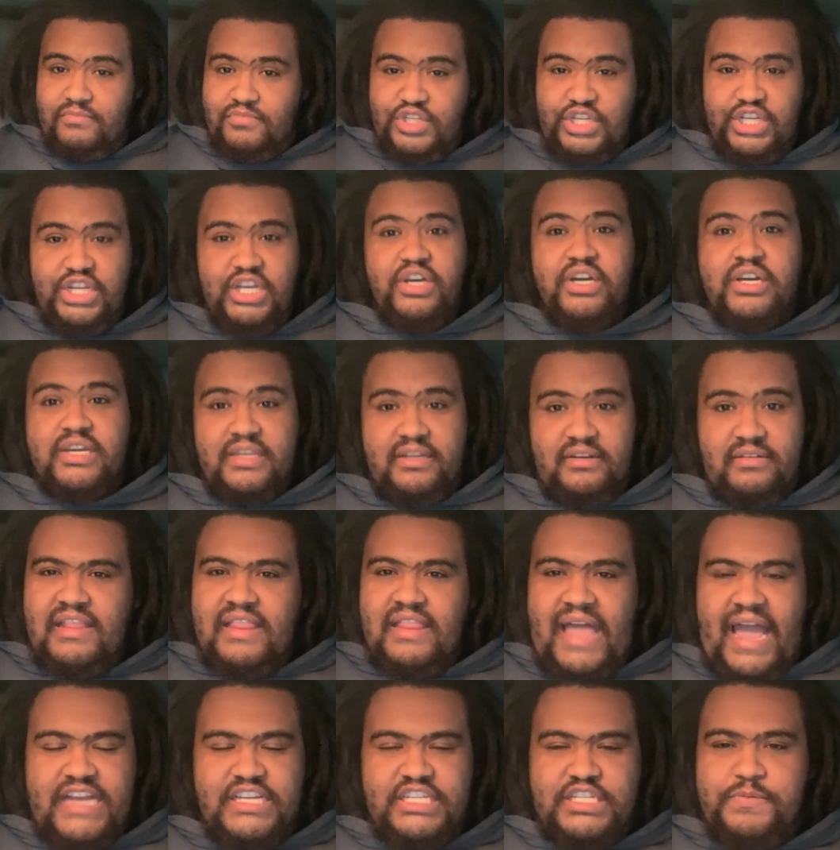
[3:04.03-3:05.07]
She hooking.
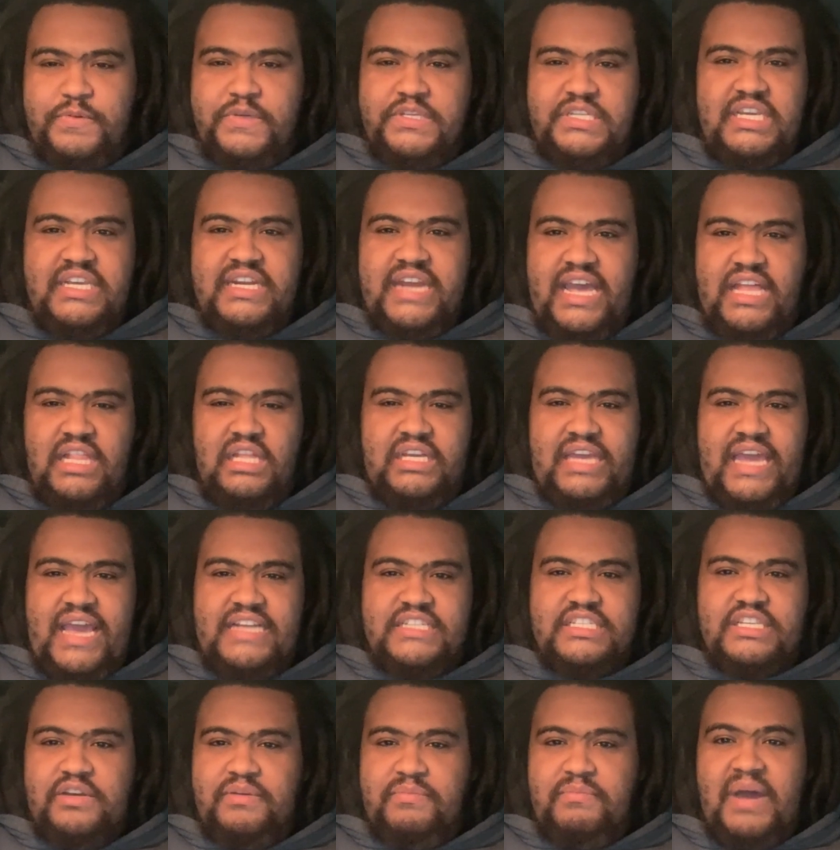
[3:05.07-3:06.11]
Like I just be seeing hella
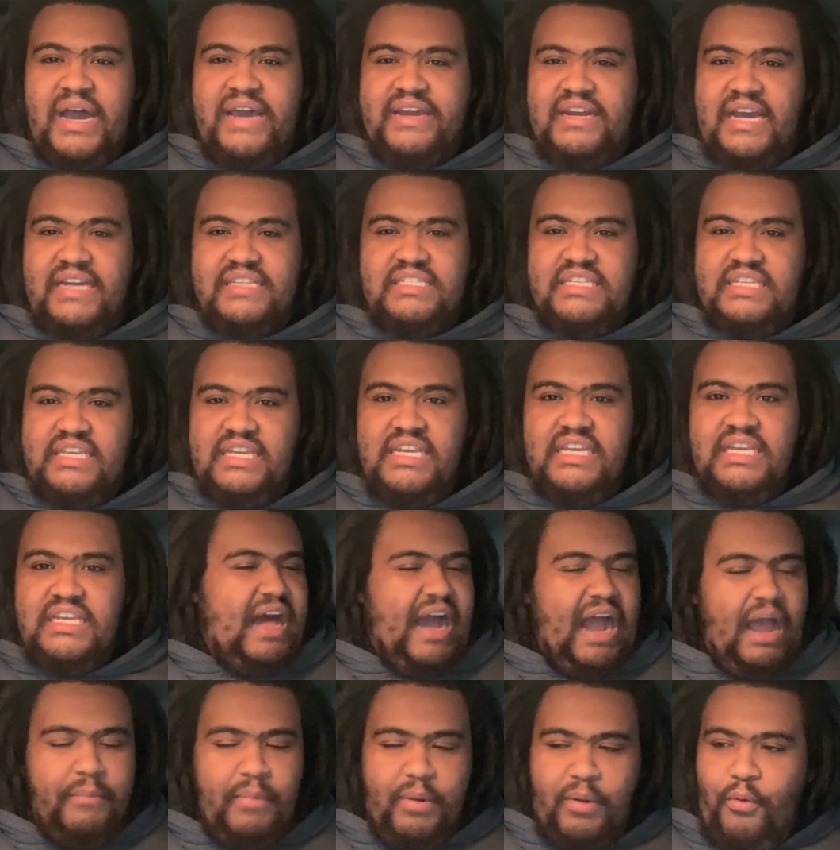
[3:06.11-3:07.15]
cats come by not to eat. Like
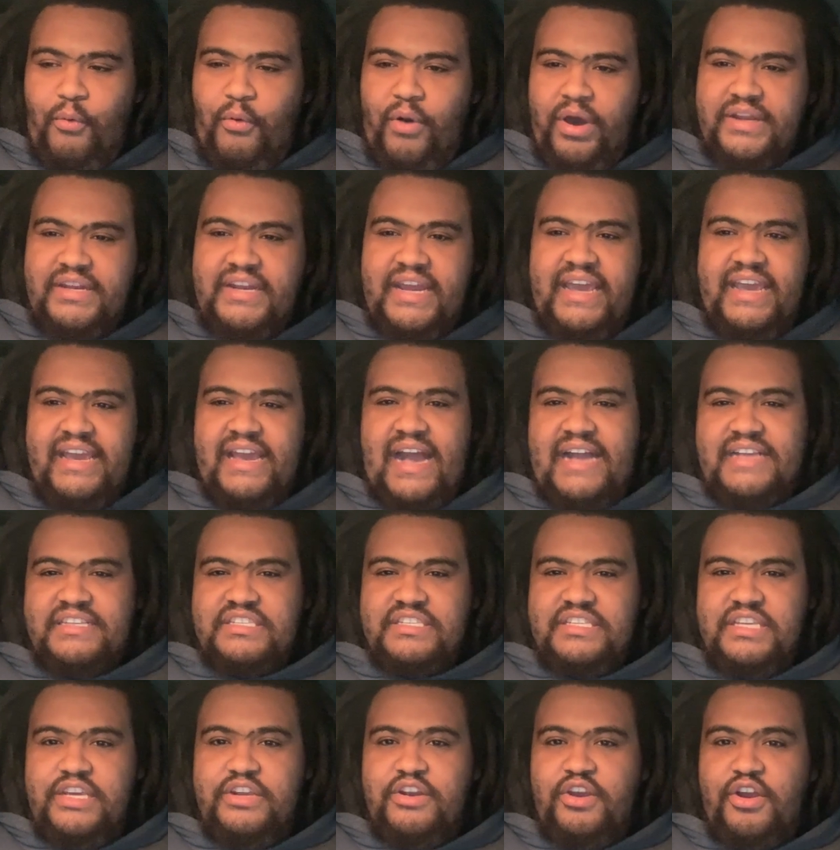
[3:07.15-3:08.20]
I remember one day I
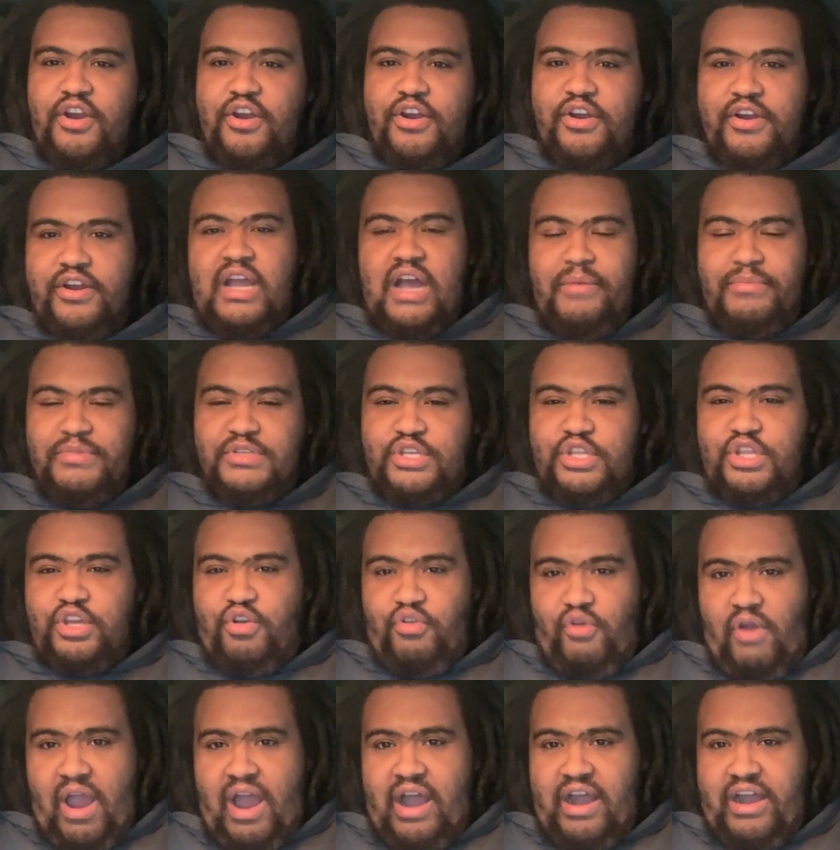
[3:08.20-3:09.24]
seen her come into the
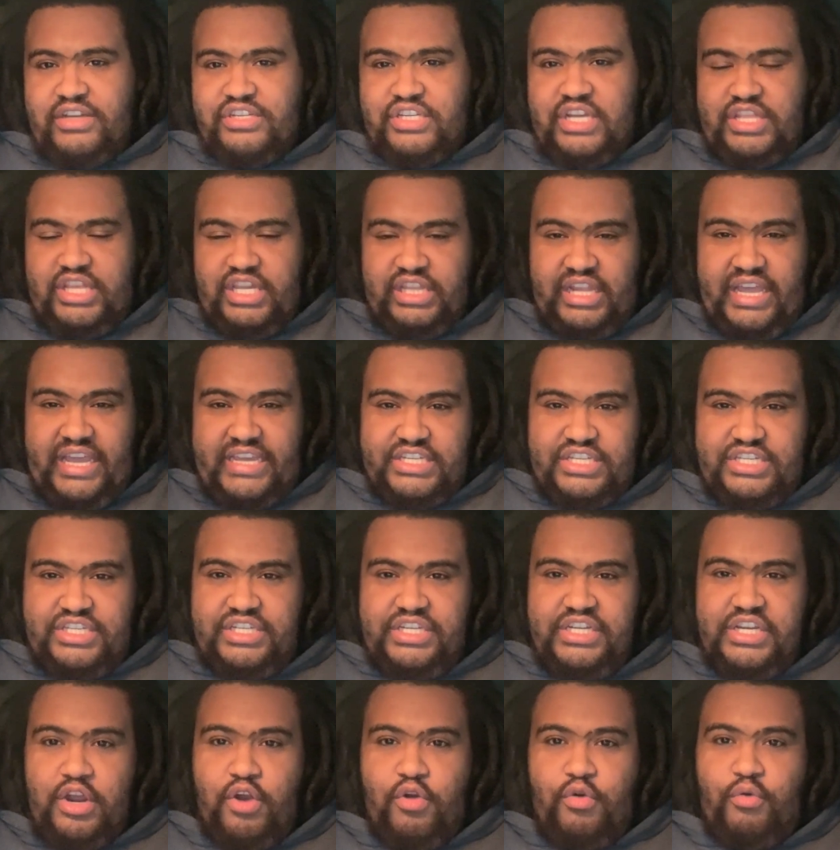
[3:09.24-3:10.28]
garage and then like
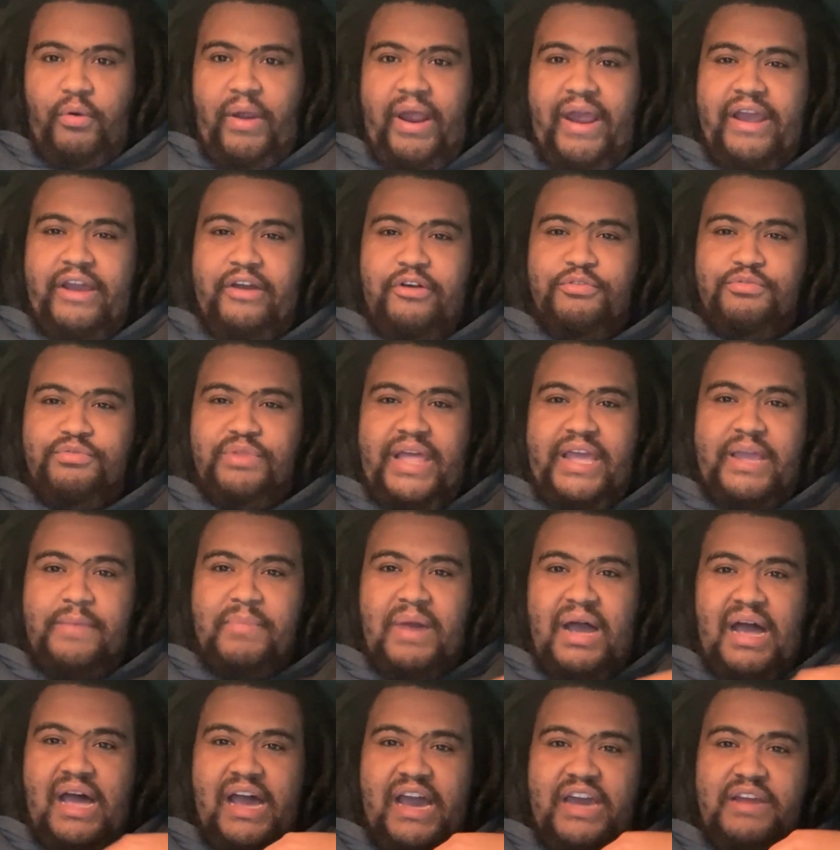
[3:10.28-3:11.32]
sneak around like
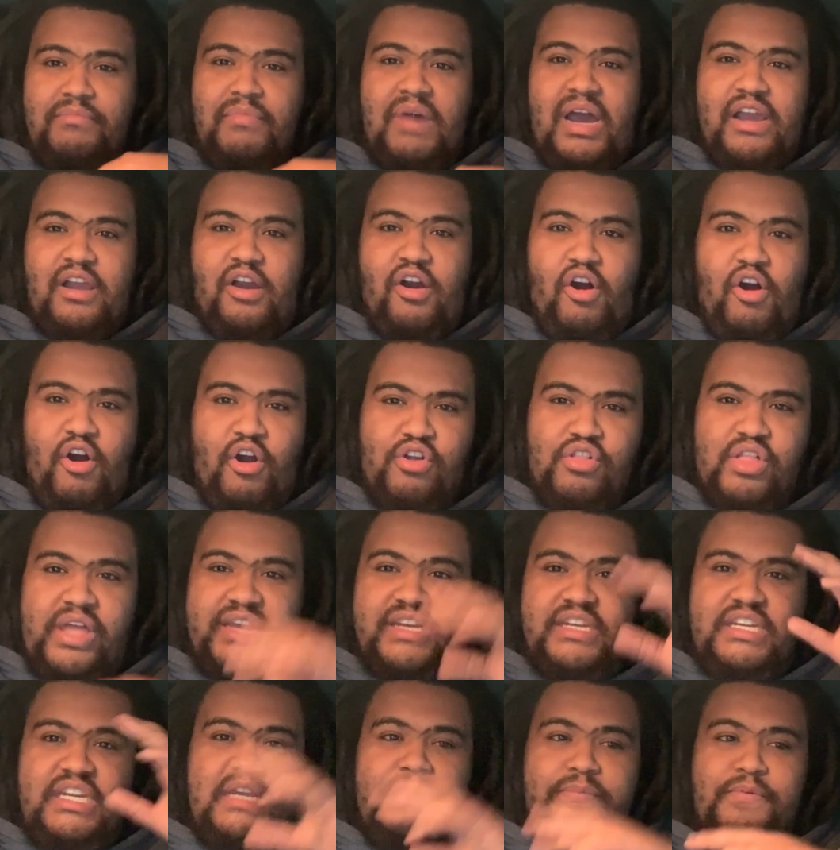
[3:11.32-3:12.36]
behind my car, like
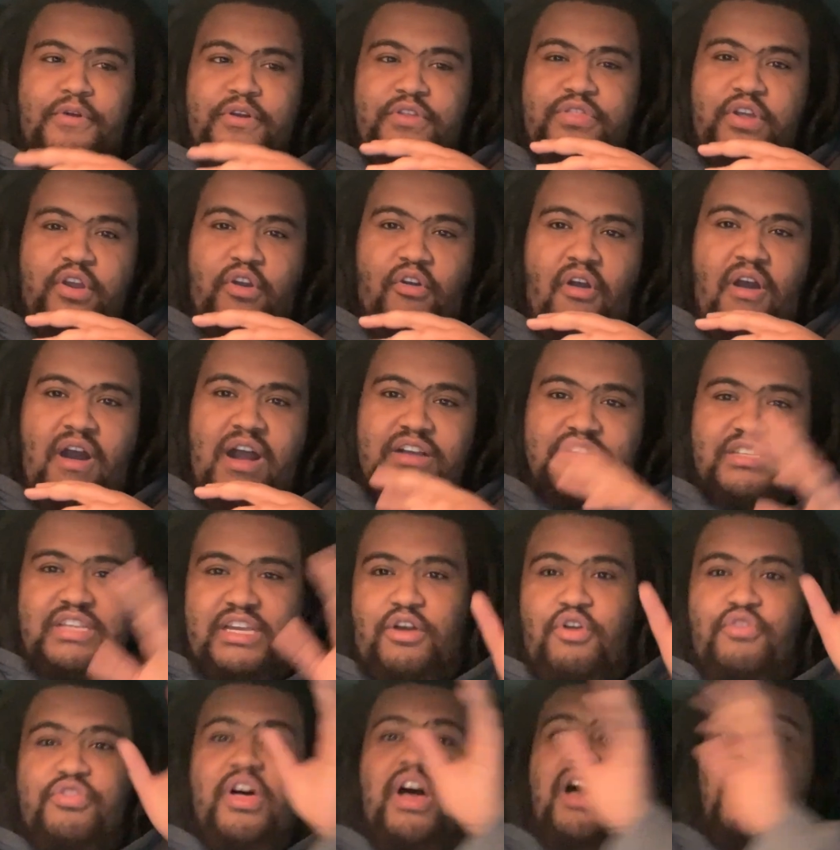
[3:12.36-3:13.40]
deeper in the garage, like
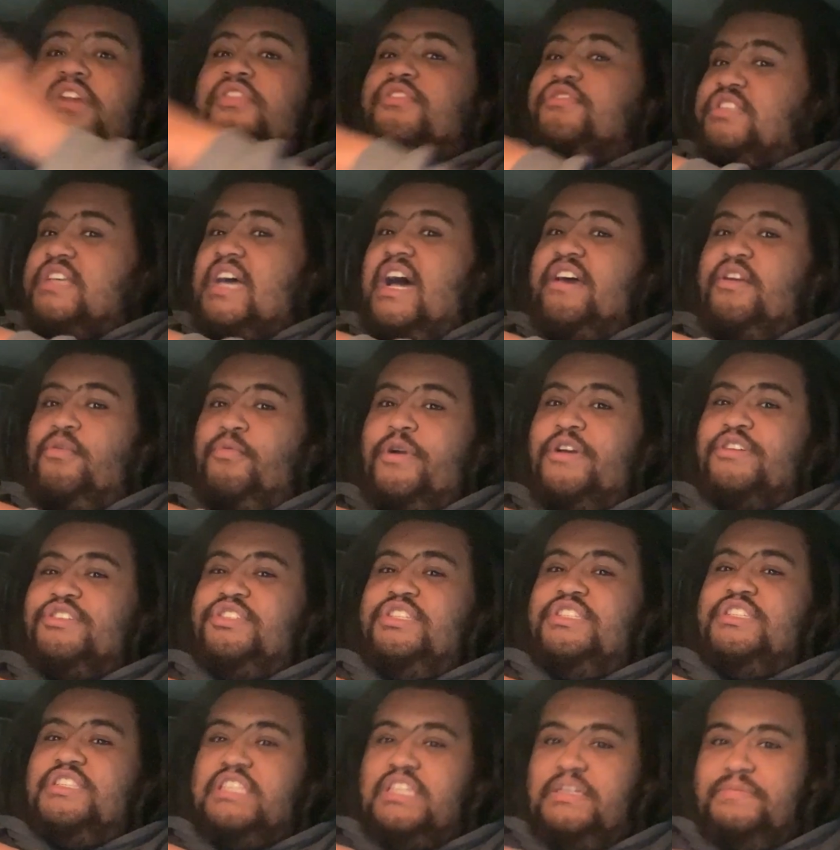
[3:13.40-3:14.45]
on the other side of where she
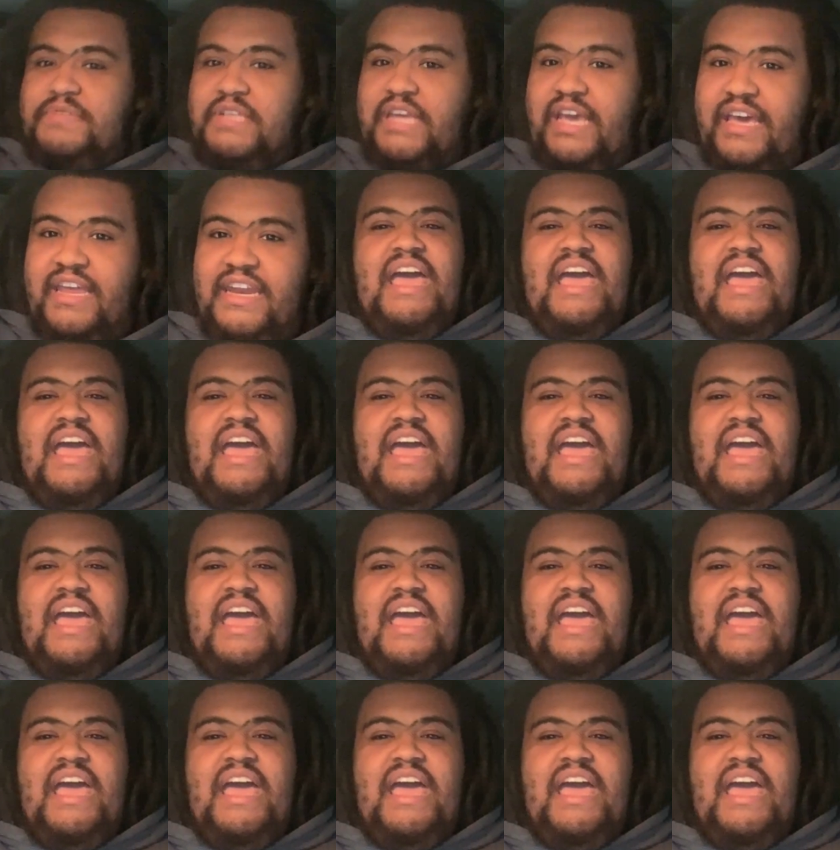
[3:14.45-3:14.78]
sleeps at.